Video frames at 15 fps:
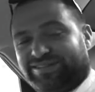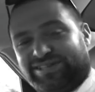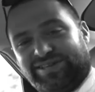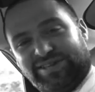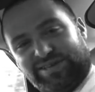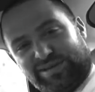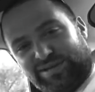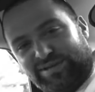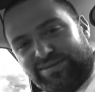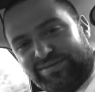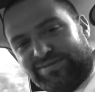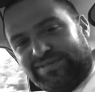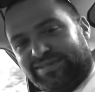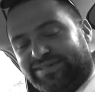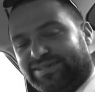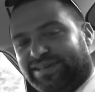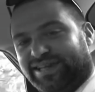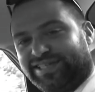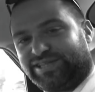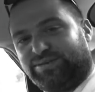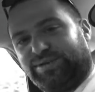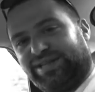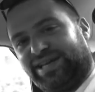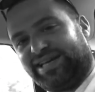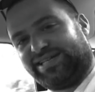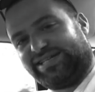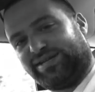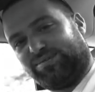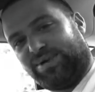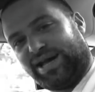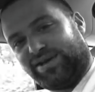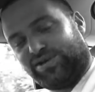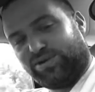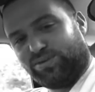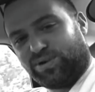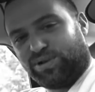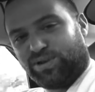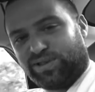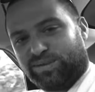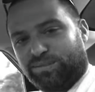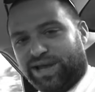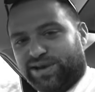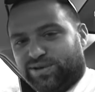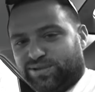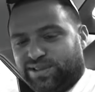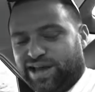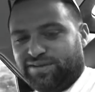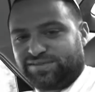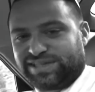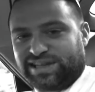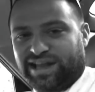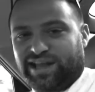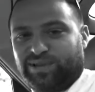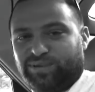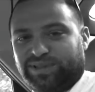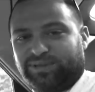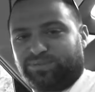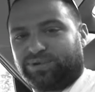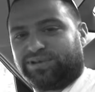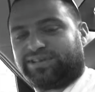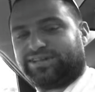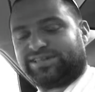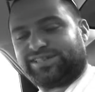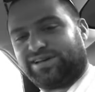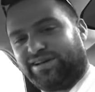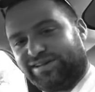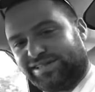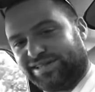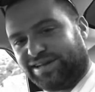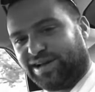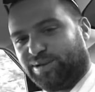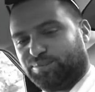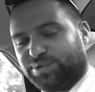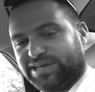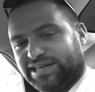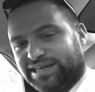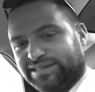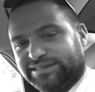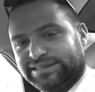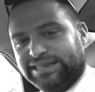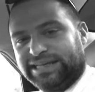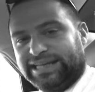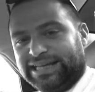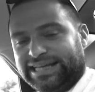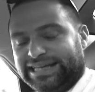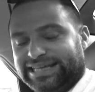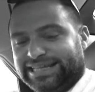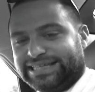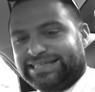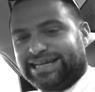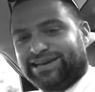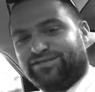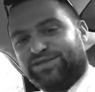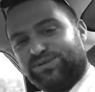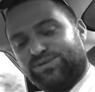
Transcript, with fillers: two, as it relates to my new role and my new lifestyle with the Brooklyn Salsa Company, is that if you